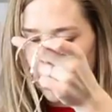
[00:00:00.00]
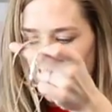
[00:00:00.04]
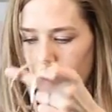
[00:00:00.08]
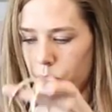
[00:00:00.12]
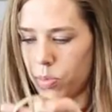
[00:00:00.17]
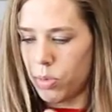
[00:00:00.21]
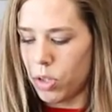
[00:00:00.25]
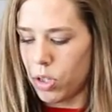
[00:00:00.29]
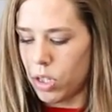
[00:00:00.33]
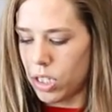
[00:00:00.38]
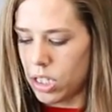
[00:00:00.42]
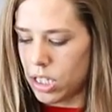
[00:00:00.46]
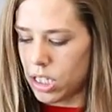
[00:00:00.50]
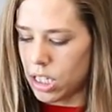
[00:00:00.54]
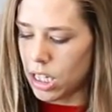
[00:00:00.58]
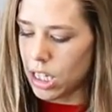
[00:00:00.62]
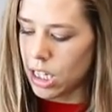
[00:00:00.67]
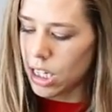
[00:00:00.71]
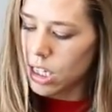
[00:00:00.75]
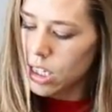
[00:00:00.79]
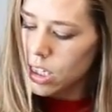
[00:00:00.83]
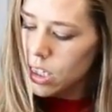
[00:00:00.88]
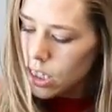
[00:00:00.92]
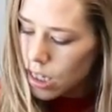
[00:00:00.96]
I hope you can see
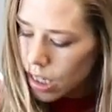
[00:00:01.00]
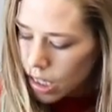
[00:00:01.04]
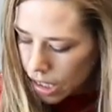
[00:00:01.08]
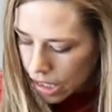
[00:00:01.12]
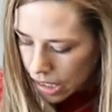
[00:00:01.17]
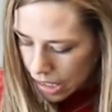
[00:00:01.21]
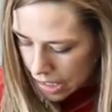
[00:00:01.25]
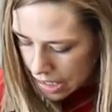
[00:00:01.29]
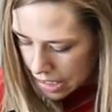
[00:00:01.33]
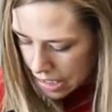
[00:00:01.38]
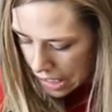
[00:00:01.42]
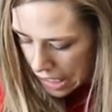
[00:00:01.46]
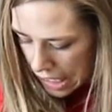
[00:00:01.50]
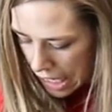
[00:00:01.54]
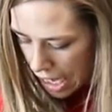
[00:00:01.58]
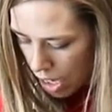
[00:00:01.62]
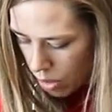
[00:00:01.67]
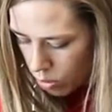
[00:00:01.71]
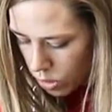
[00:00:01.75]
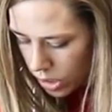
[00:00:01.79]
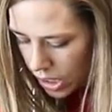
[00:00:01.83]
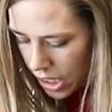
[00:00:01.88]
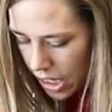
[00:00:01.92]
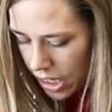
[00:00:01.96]
this, is a
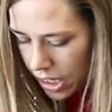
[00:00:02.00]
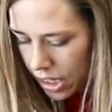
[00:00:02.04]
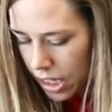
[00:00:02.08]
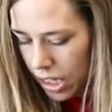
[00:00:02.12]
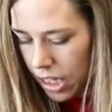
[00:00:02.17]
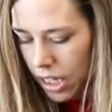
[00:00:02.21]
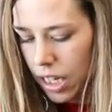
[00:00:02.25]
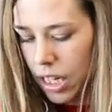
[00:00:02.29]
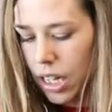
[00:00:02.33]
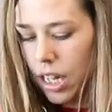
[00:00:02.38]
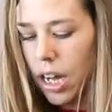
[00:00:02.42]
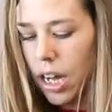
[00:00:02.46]
cowl neck,